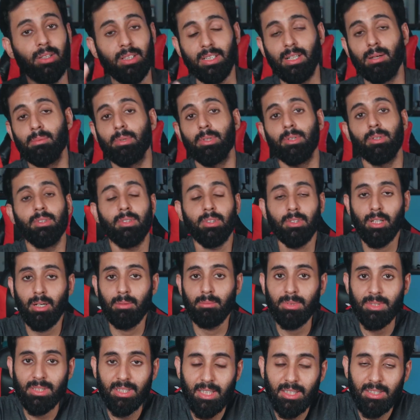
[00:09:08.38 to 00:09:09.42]
you can let me know in the
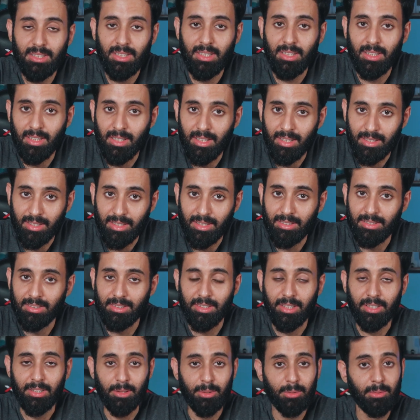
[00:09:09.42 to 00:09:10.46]
comment section and I'll get
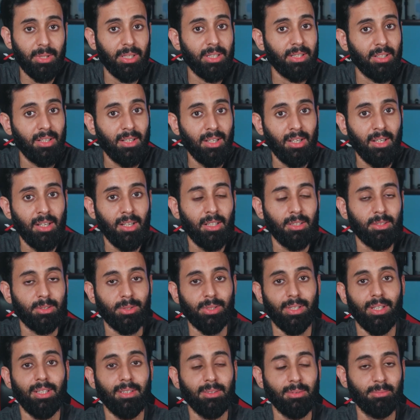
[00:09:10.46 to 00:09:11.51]
straight to it. So
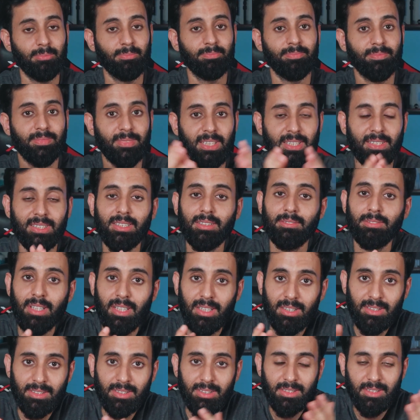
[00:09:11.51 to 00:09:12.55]
yeah, that's it
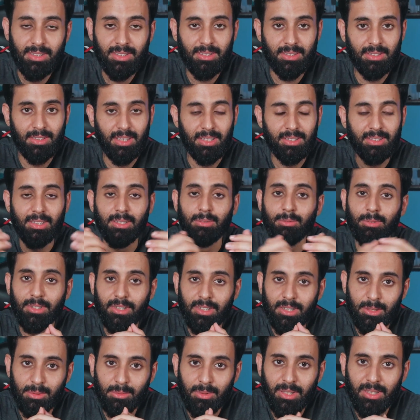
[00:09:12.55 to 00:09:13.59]
fellas. That's it for
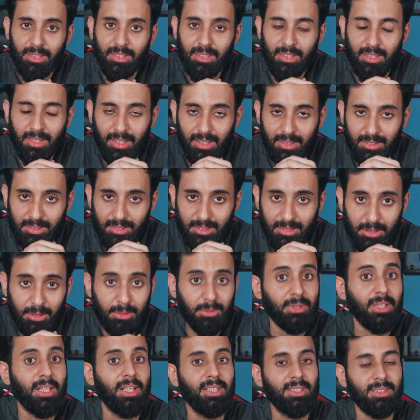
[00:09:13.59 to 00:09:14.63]
this one. I'll see
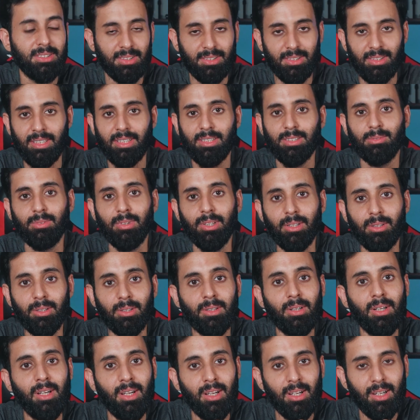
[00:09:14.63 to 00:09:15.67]
you guys in the next
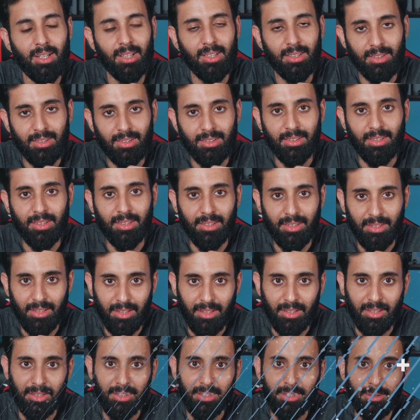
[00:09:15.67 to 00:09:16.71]
video. Until then,
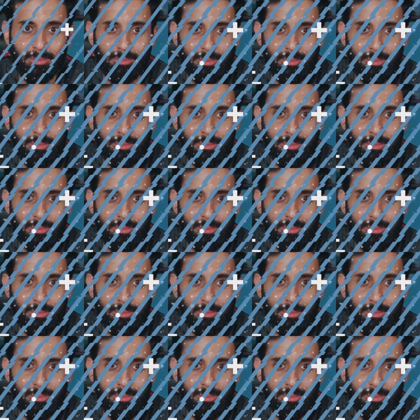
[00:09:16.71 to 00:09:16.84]
take care.